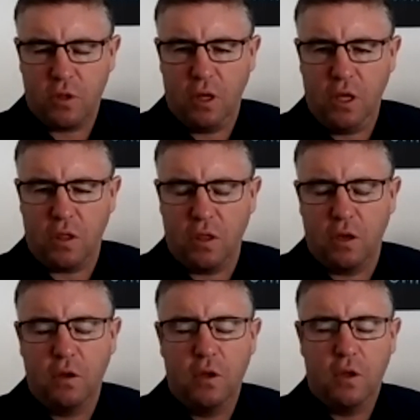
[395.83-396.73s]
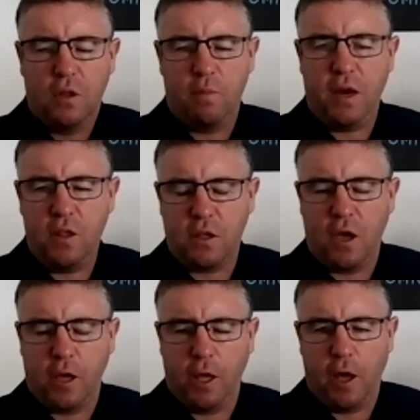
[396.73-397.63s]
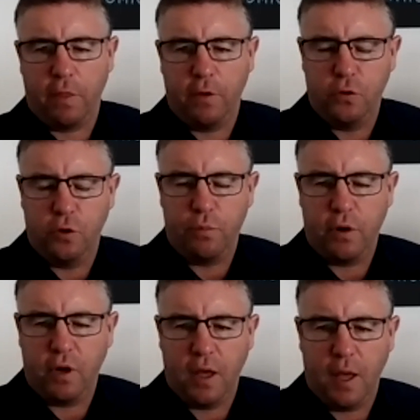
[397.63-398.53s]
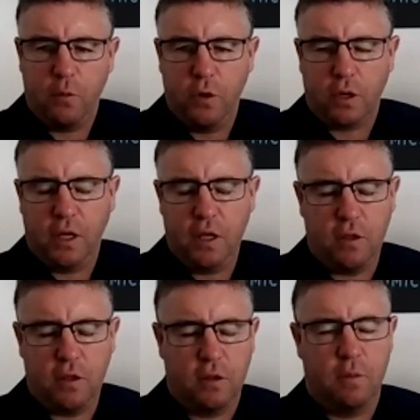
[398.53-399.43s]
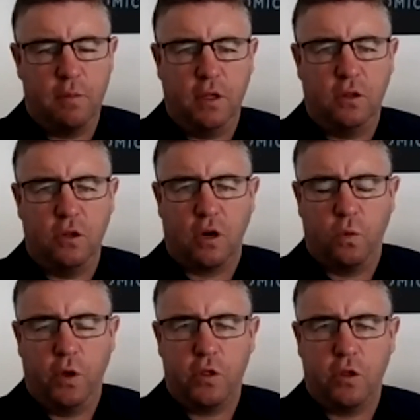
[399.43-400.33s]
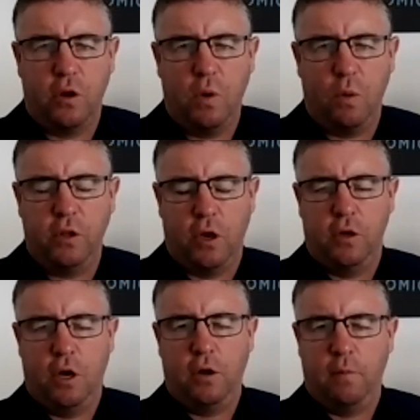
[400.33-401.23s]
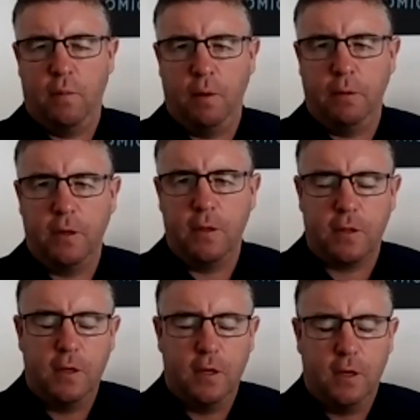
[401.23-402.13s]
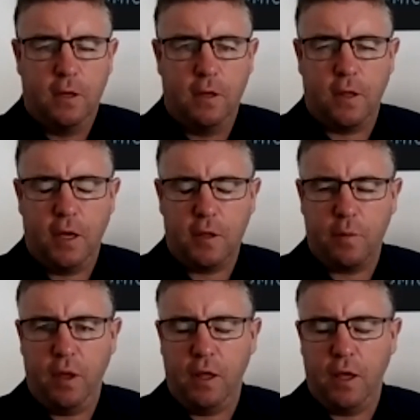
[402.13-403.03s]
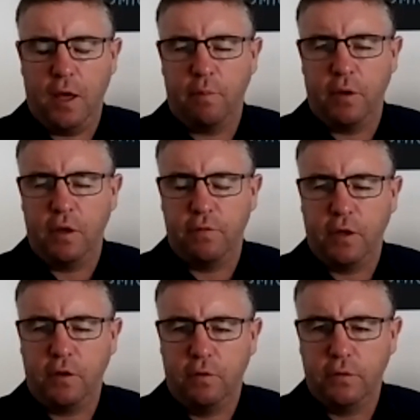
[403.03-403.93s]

So yes, the money's going out the door pretty damn quick. I guess the $1 million question, and what we don't know at the moment, is that spending going to be effective?